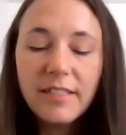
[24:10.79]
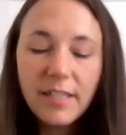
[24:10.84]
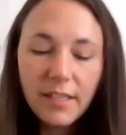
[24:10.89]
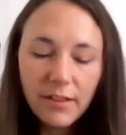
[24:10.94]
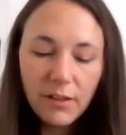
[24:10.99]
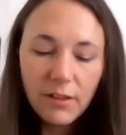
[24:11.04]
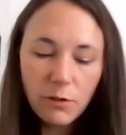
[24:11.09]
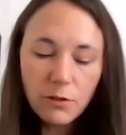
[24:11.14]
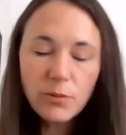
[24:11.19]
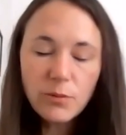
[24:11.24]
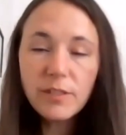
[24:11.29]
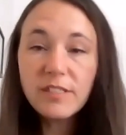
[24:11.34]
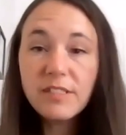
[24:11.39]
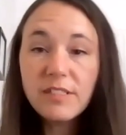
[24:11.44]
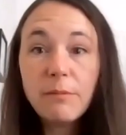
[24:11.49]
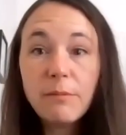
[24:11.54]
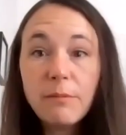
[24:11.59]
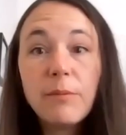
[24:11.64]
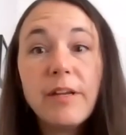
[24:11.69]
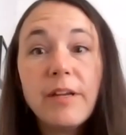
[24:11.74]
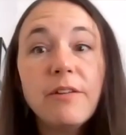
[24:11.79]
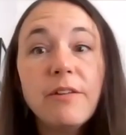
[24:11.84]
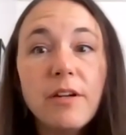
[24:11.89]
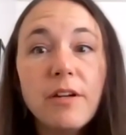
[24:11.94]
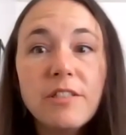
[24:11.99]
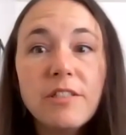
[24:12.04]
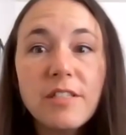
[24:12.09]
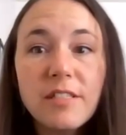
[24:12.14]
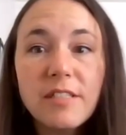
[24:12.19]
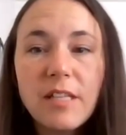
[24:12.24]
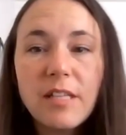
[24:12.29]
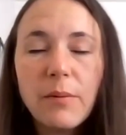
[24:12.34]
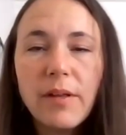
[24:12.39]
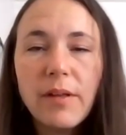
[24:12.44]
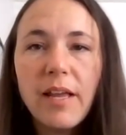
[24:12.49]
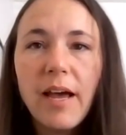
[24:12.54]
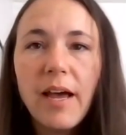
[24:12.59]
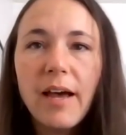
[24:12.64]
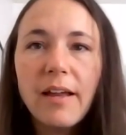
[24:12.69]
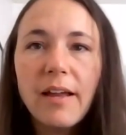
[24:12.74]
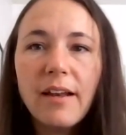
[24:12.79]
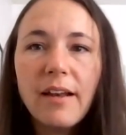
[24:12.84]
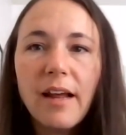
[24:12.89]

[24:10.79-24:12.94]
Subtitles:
Those were some of the main questions that we had.